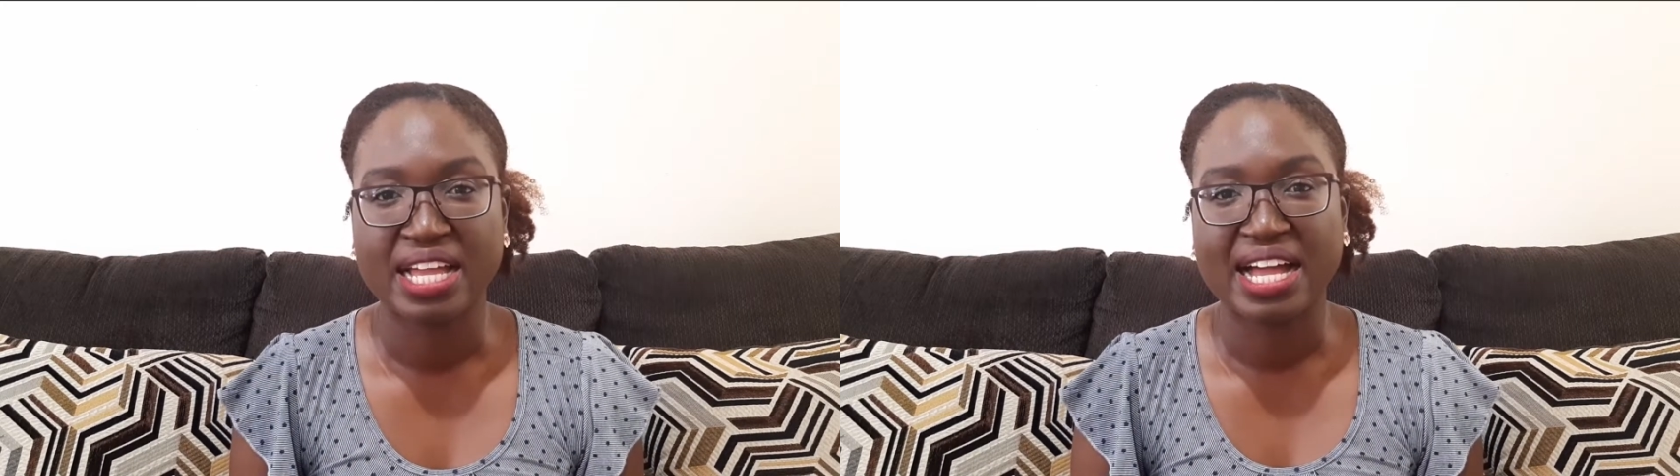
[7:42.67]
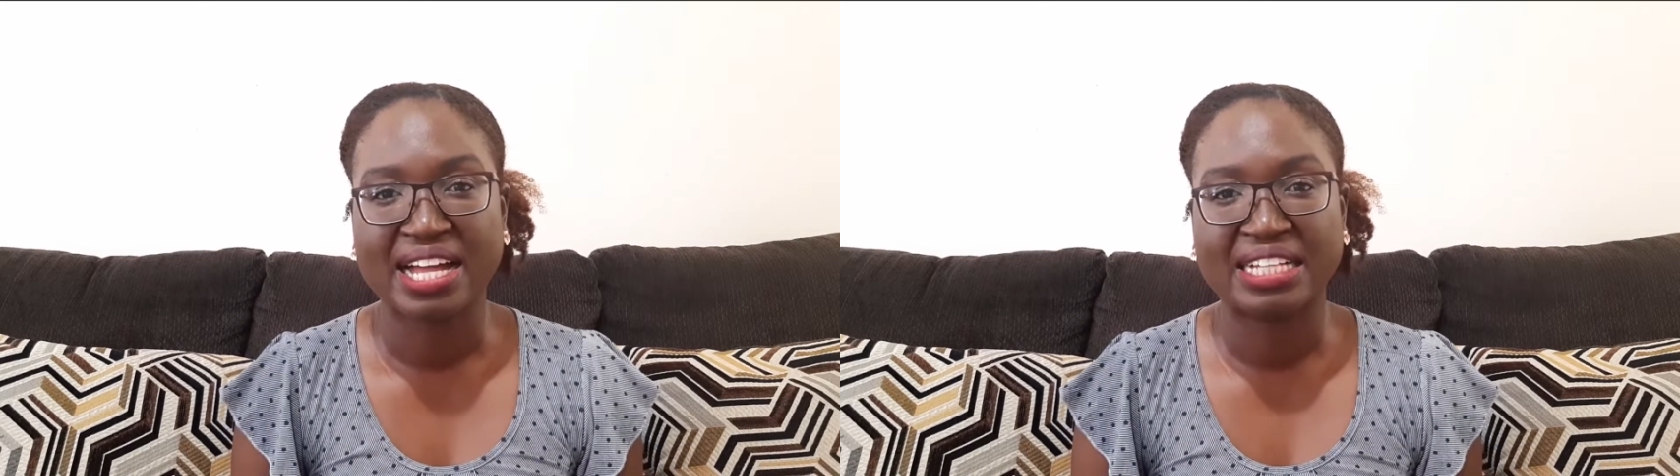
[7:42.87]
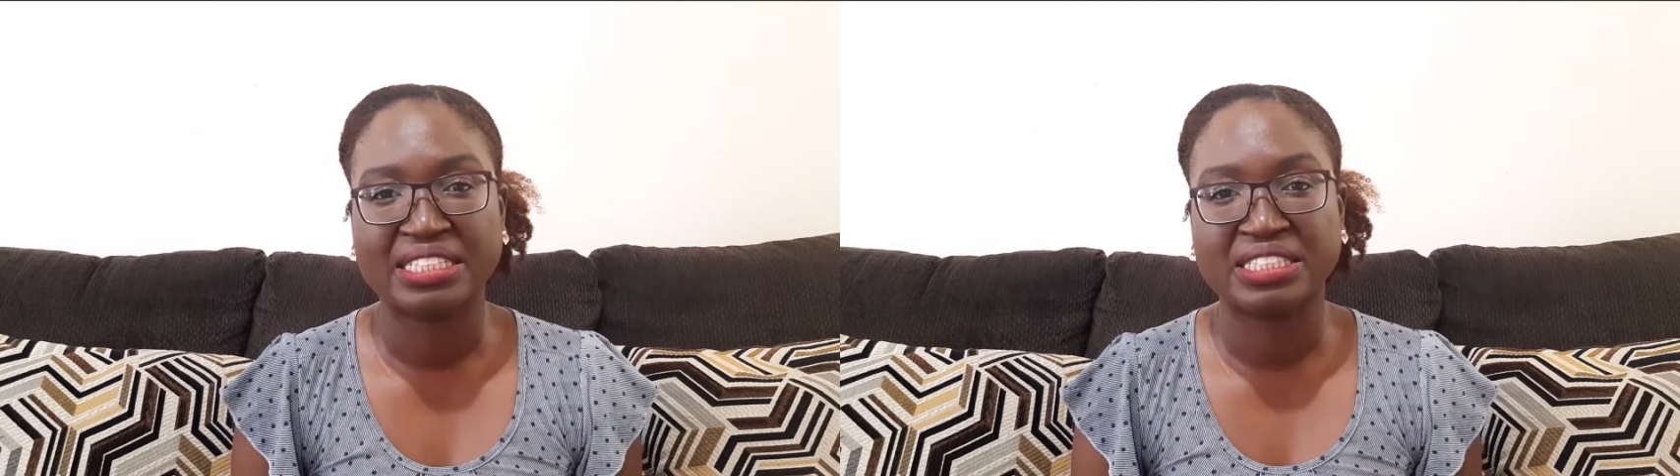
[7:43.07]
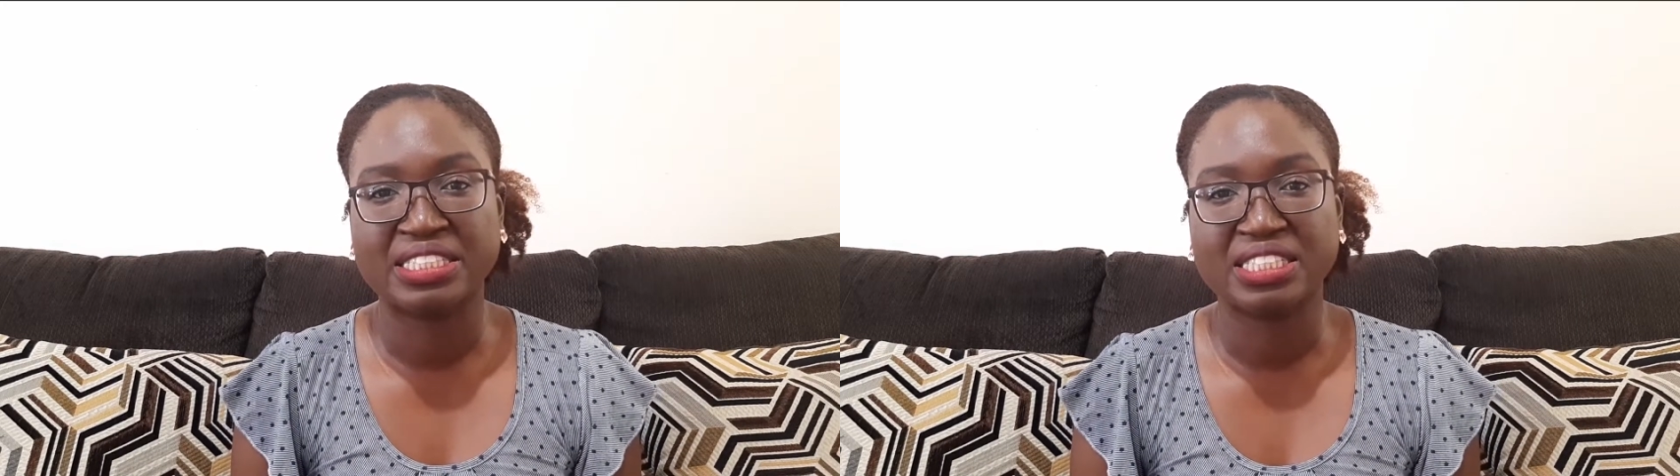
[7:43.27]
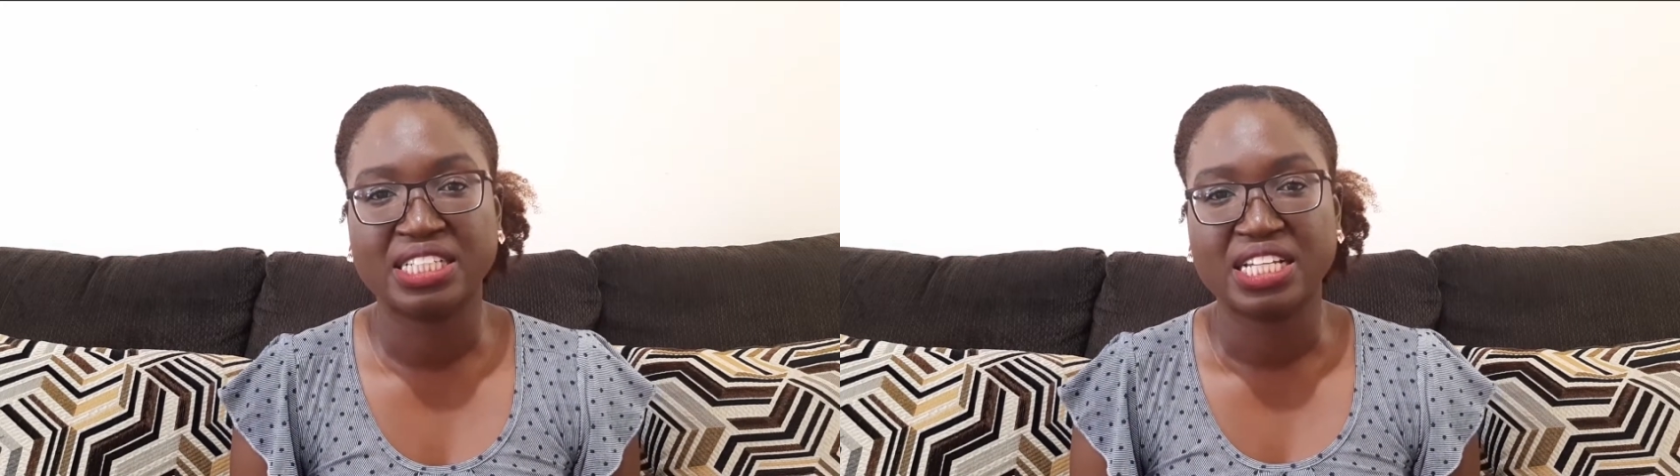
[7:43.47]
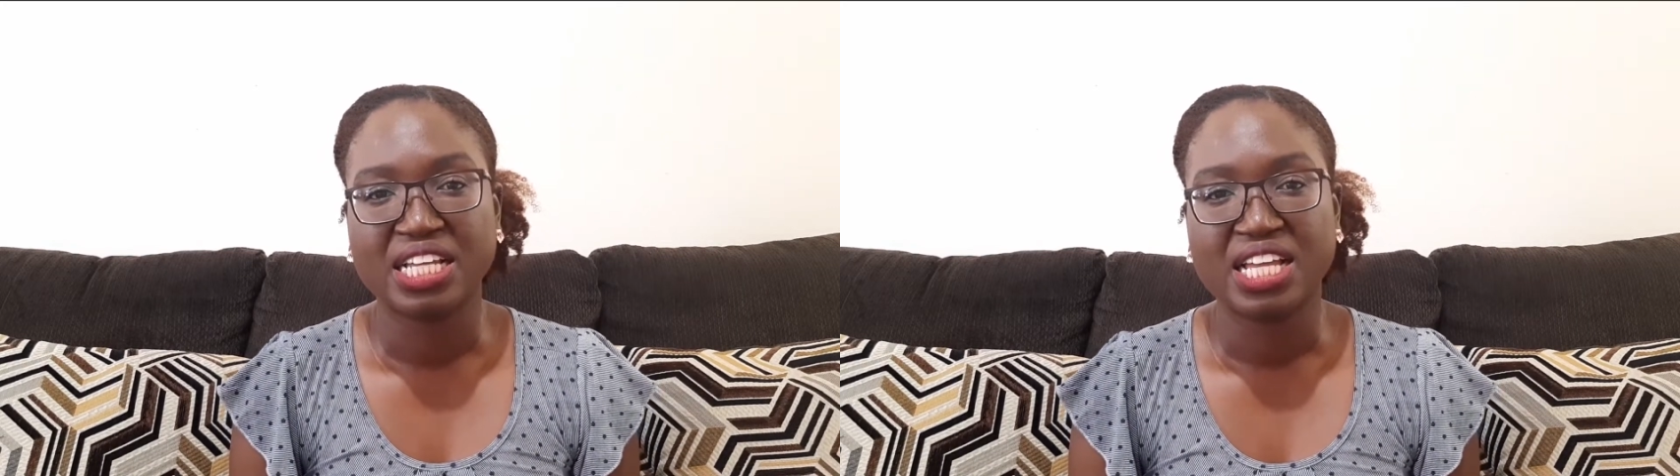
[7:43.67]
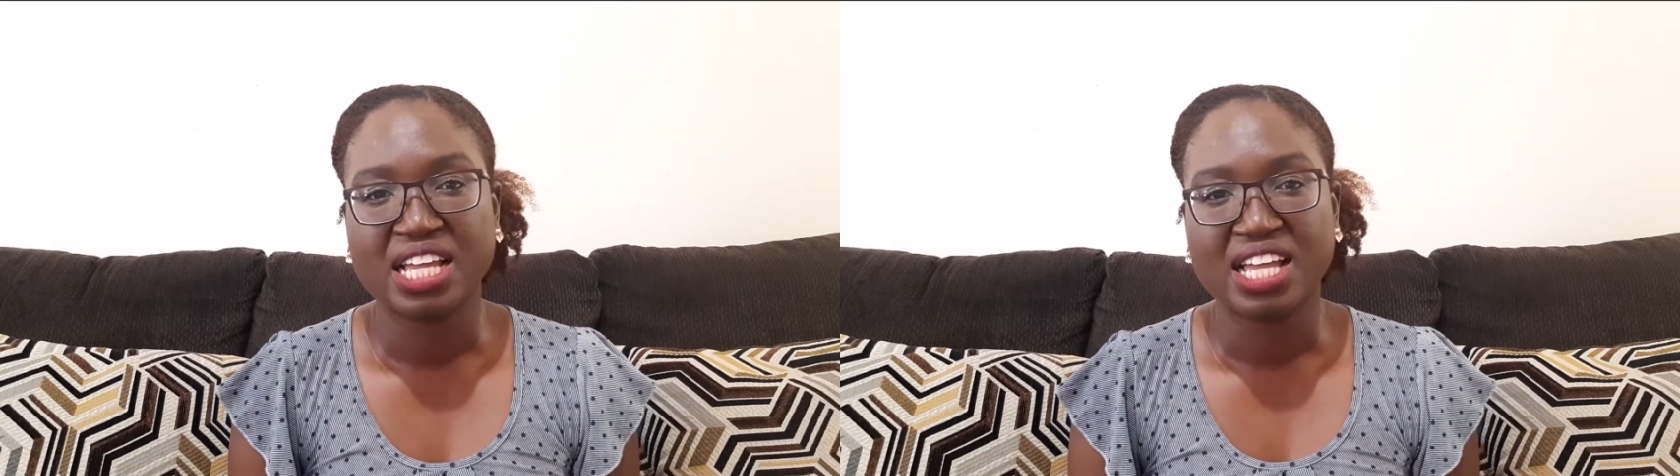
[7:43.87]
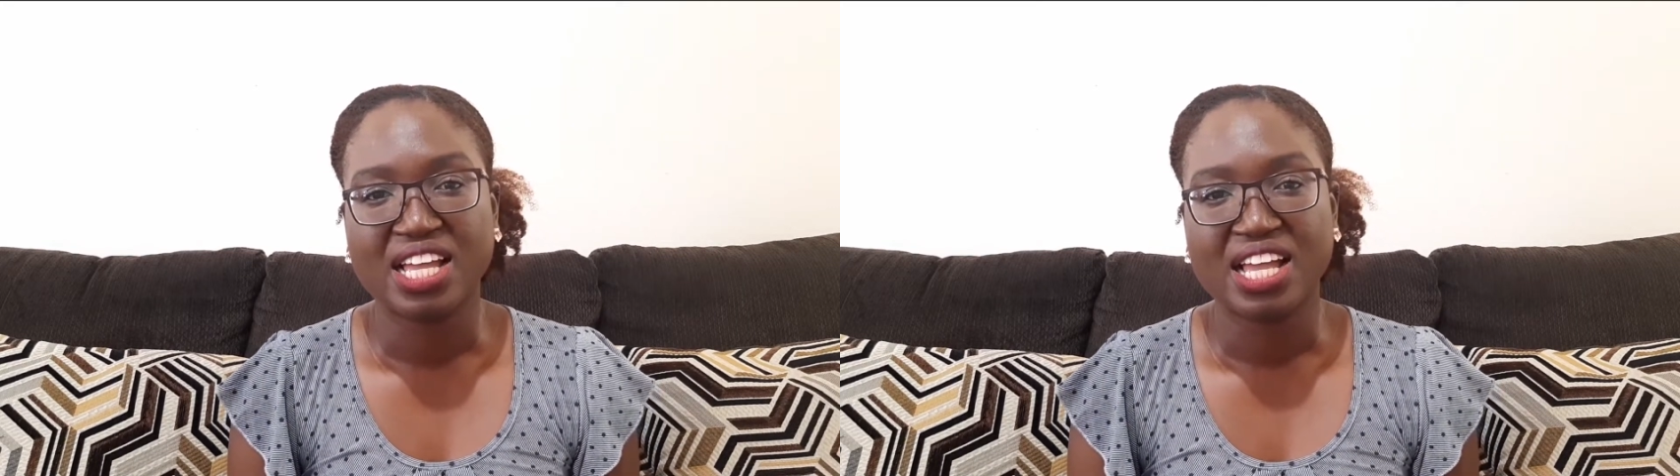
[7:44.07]
And
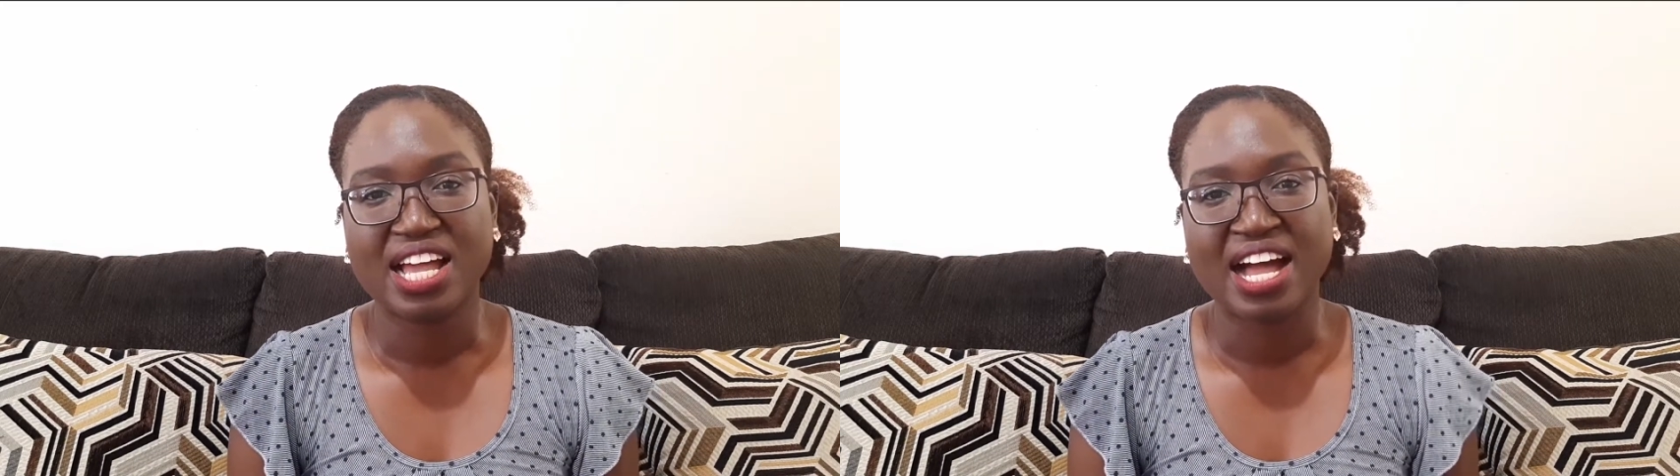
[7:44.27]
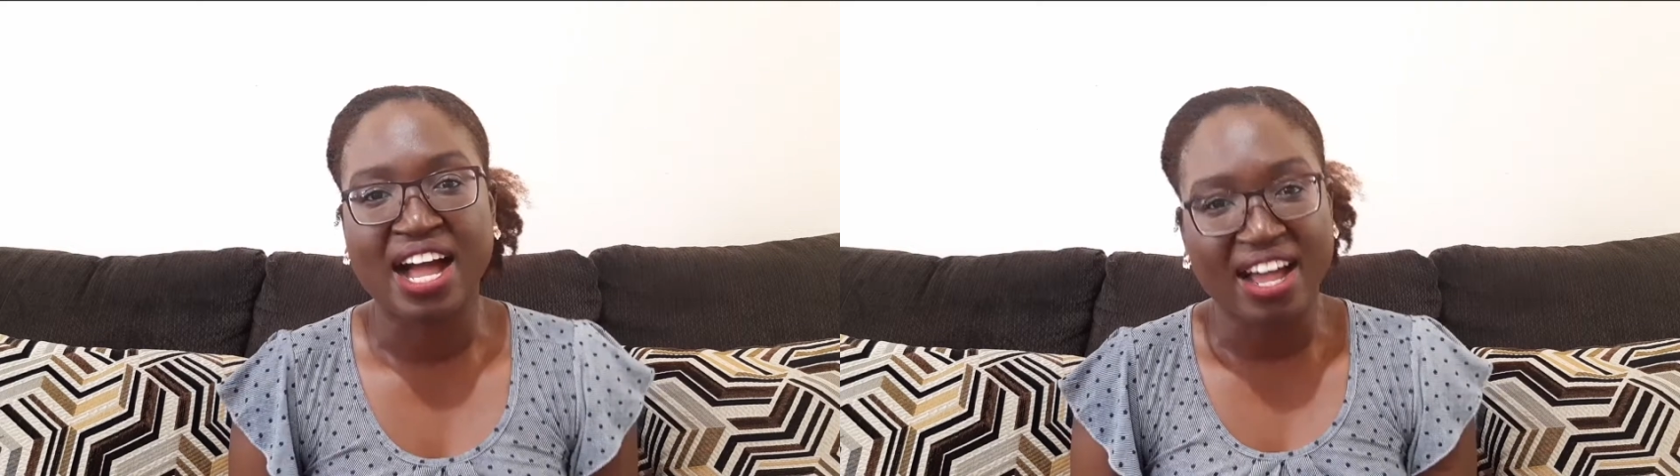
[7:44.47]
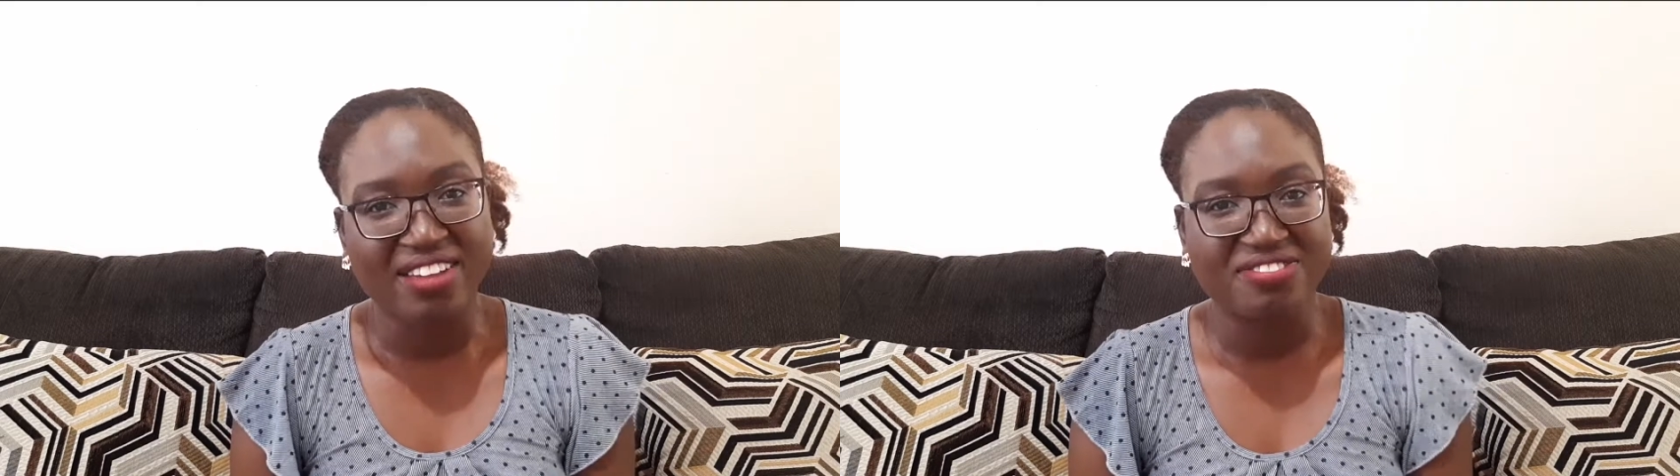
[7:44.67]
I